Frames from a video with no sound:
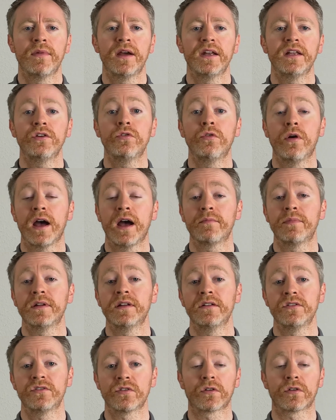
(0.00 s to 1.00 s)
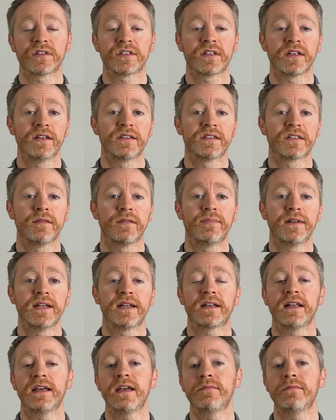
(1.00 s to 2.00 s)
many who had been endorsing it simply
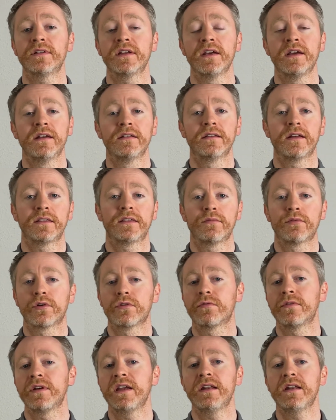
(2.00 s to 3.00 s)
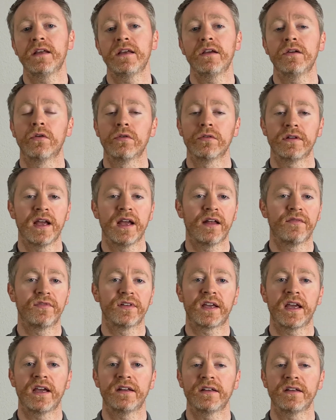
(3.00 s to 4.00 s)
claimed that they were really only
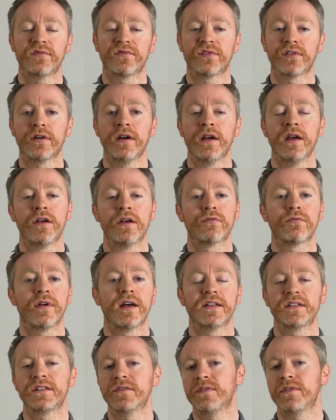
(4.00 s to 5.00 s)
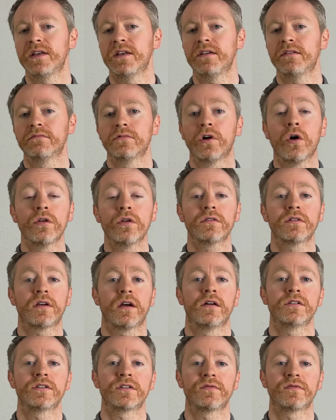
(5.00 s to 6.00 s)
advocating for relatively
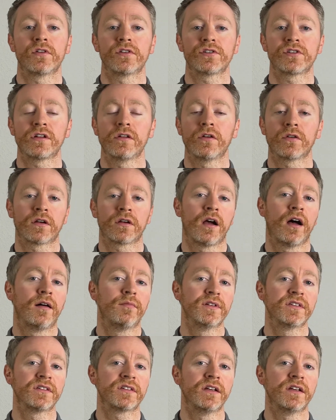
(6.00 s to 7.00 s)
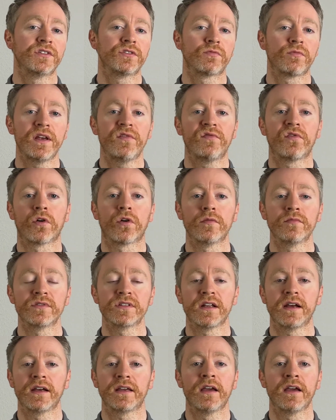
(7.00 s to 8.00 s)
uncontroversial or common sense
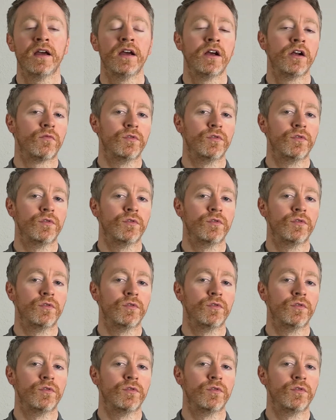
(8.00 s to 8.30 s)
reforms like